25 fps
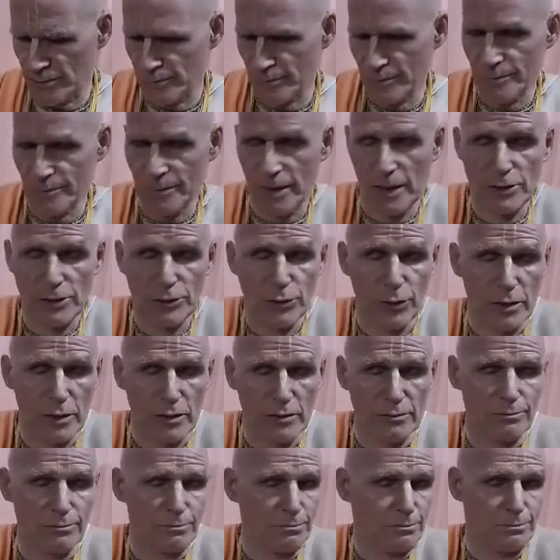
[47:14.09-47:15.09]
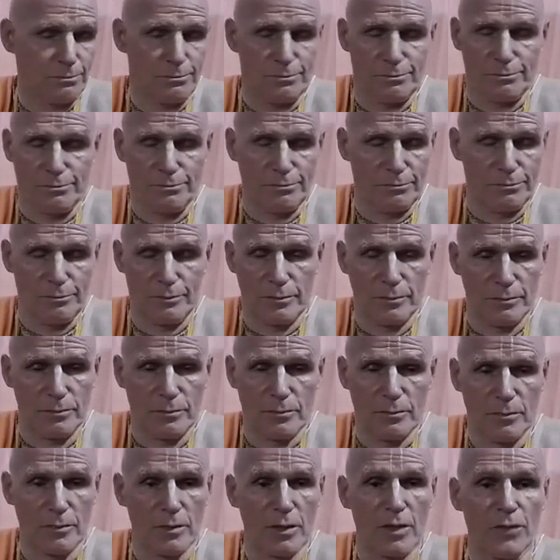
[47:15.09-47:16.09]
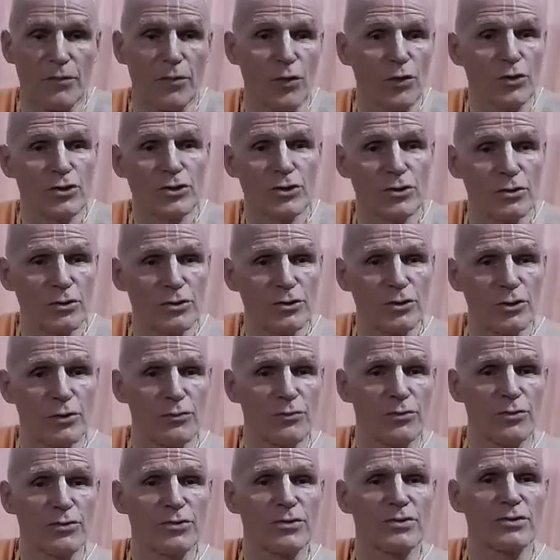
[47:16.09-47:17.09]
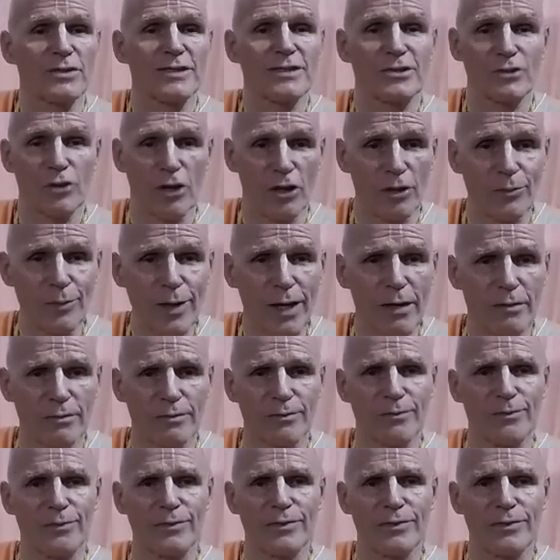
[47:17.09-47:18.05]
That's what devotional service is all about.